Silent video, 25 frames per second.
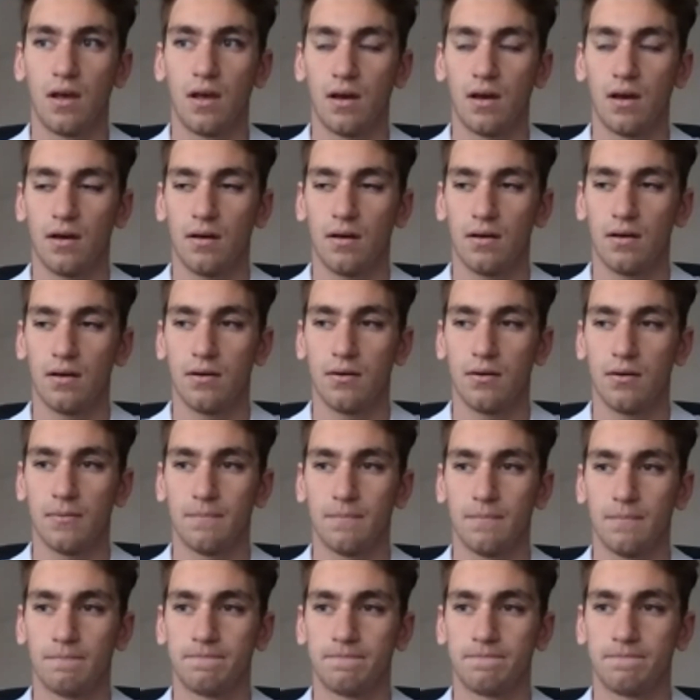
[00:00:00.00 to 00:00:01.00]

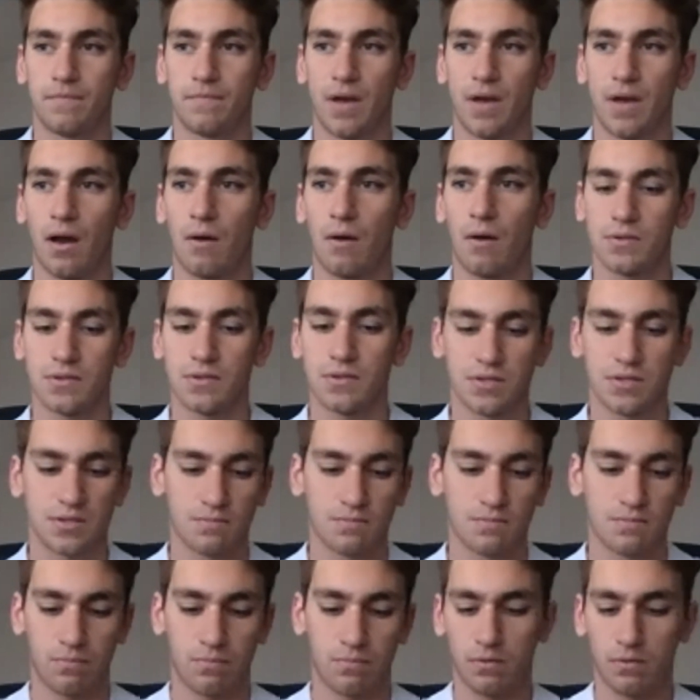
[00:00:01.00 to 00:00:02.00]
Um, I
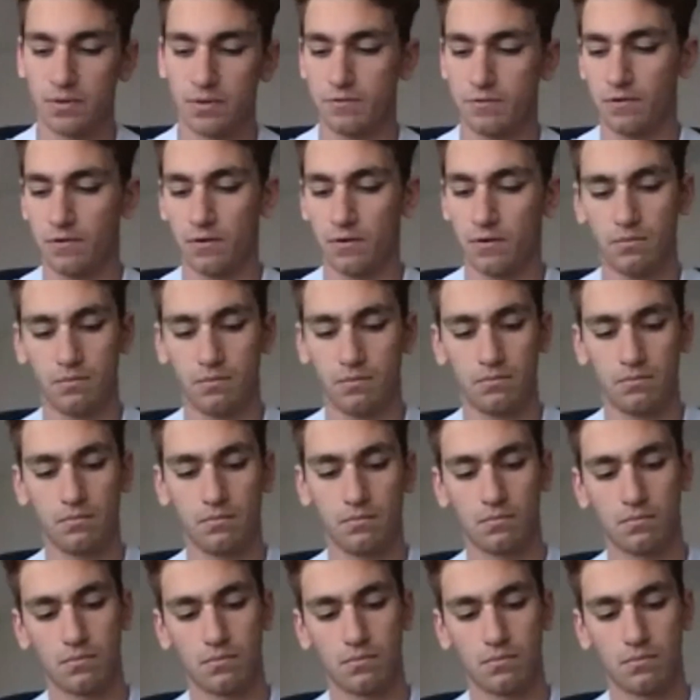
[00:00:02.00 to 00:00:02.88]
was pretty much from